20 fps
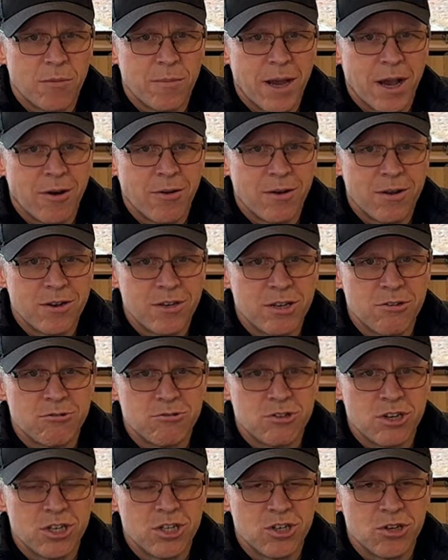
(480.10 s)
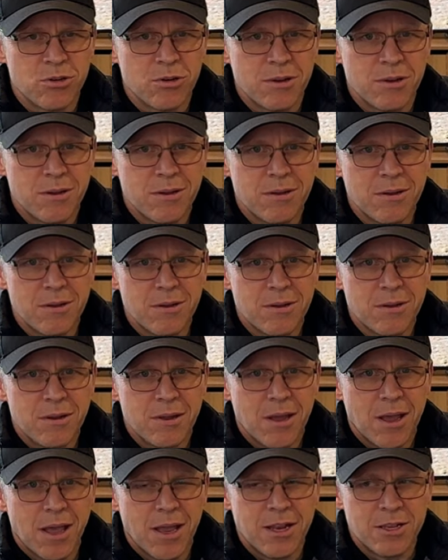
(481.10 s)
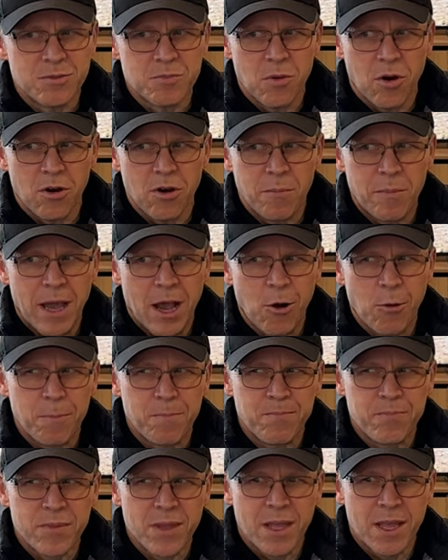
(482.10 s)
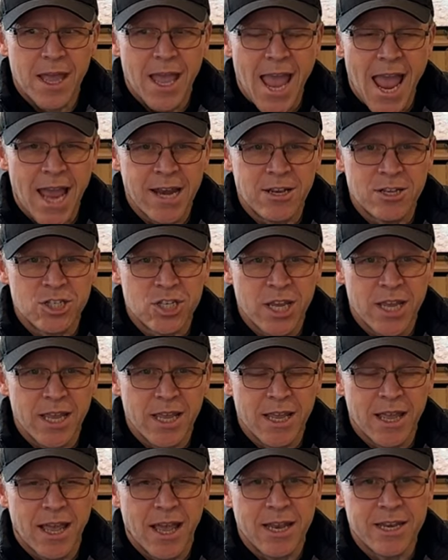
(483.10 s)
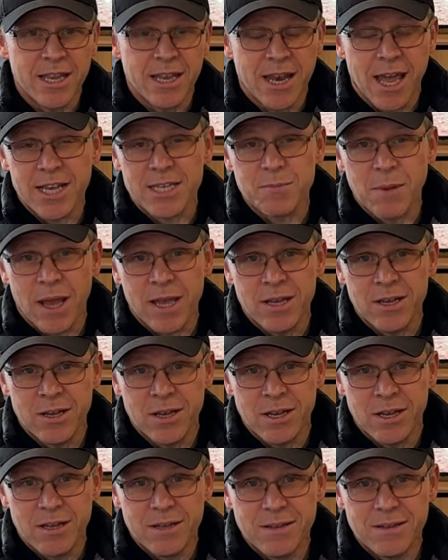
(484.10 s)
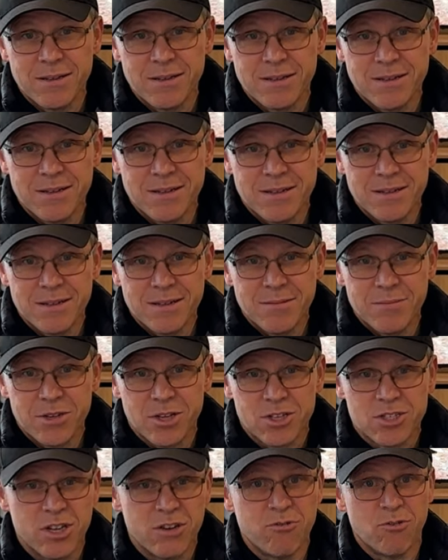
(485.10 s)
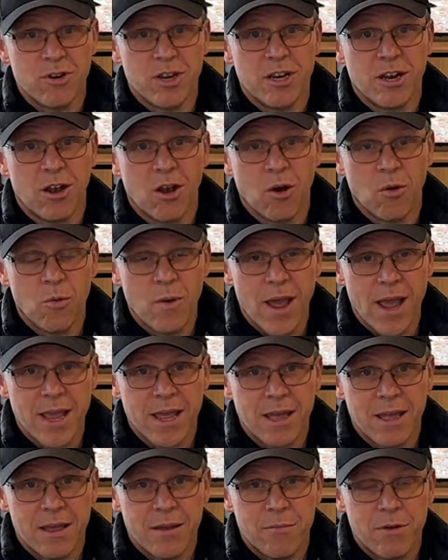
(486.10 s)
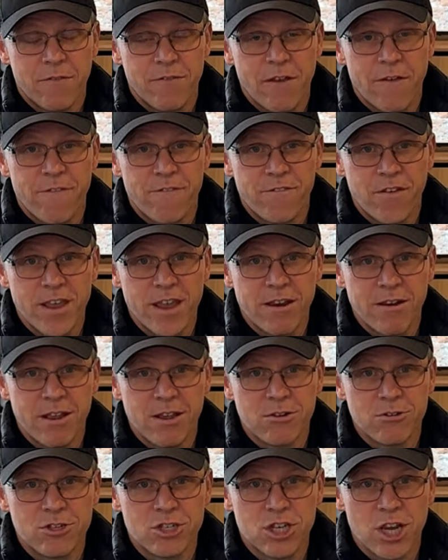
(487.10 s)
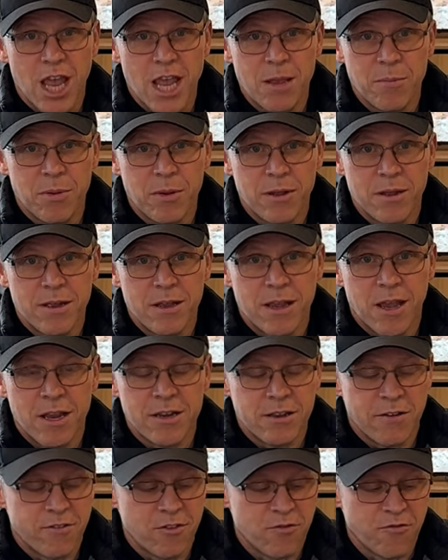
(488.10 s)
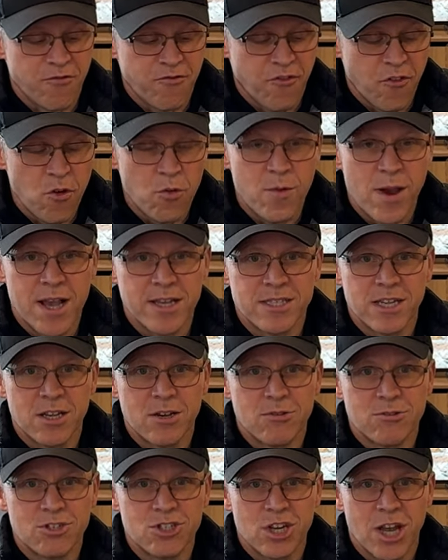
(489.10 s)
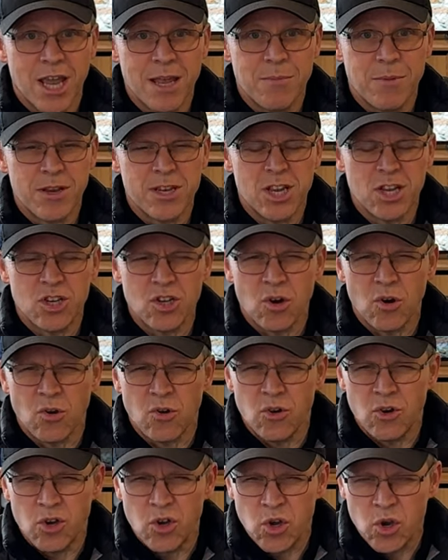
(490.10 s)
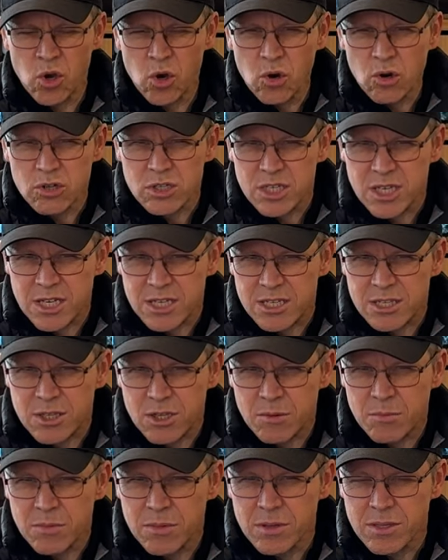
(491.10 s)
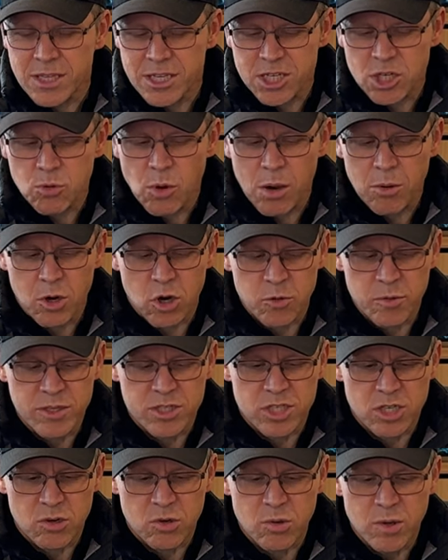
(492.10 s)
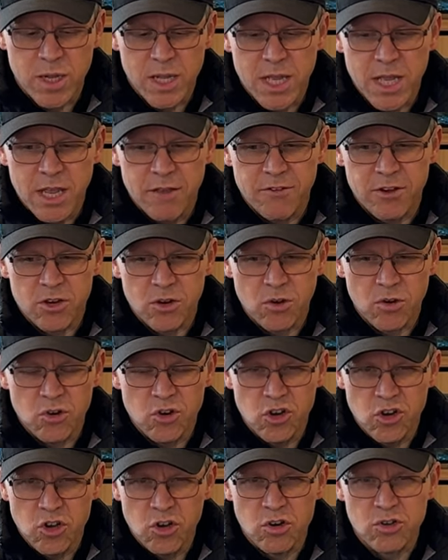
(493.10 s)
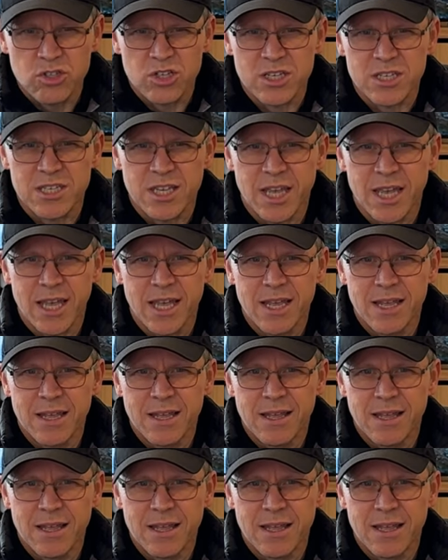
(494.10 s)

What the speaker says: about nutrition, and it's more about energy, and your legs might hurt because you're running a long way. But if your feet are in good shape and your footwear is in good shape and you don't notice them, this is what I'm coming to, you don't notice it,